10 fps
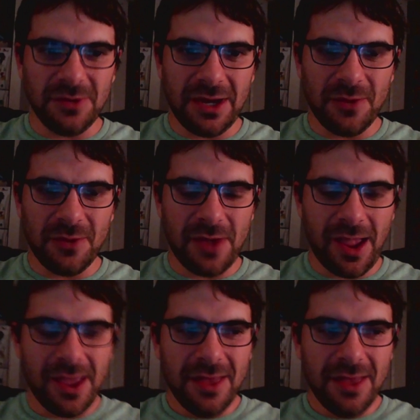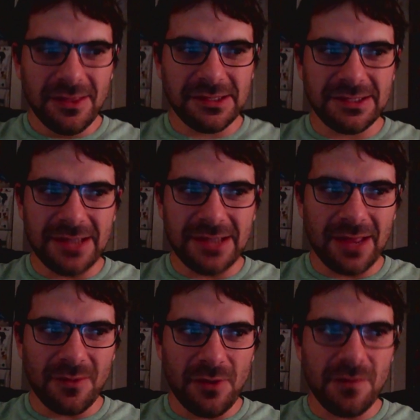in any way, this is
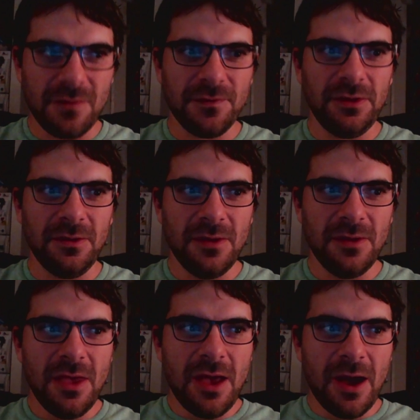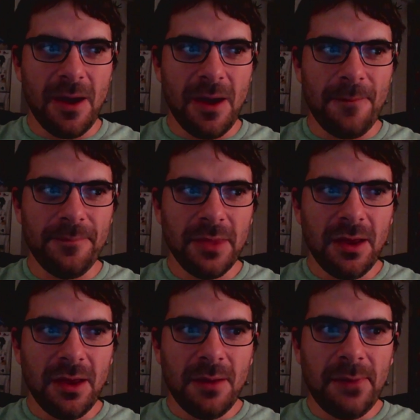not the one for you. Um,
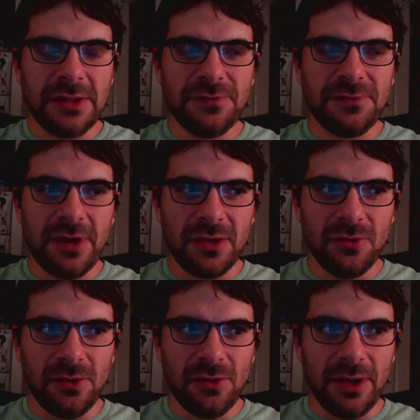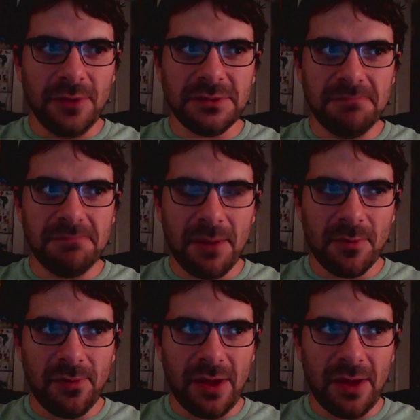but it's very cool. It was
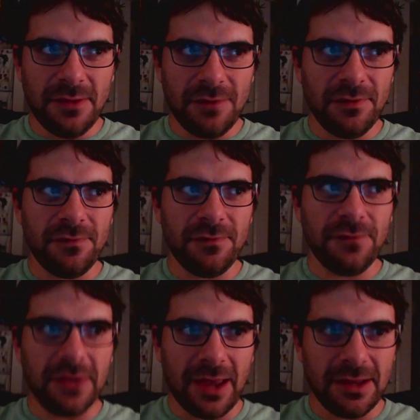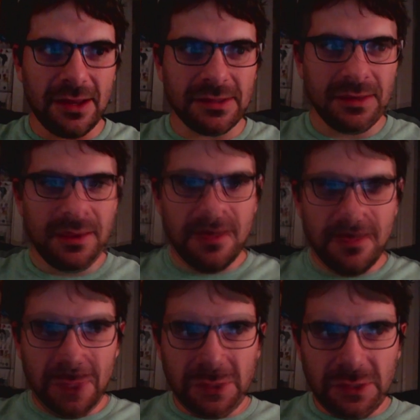memorable. I'll never forget it.
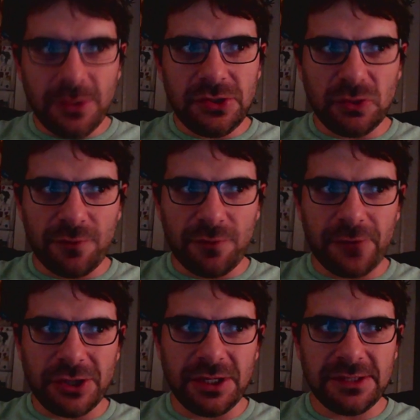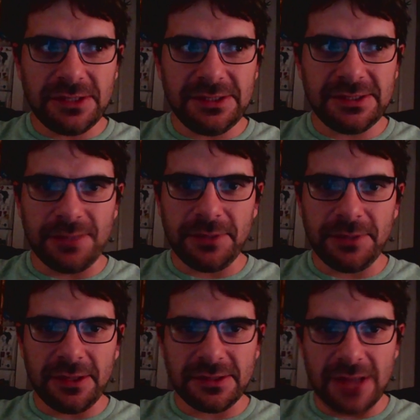It's always just refreshing to see
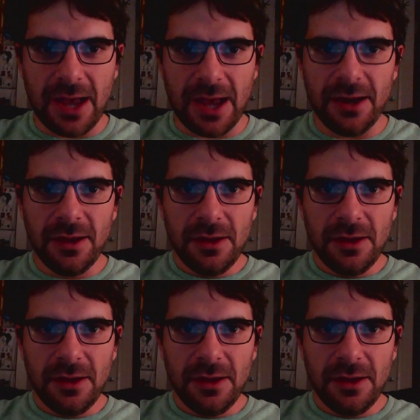something that's not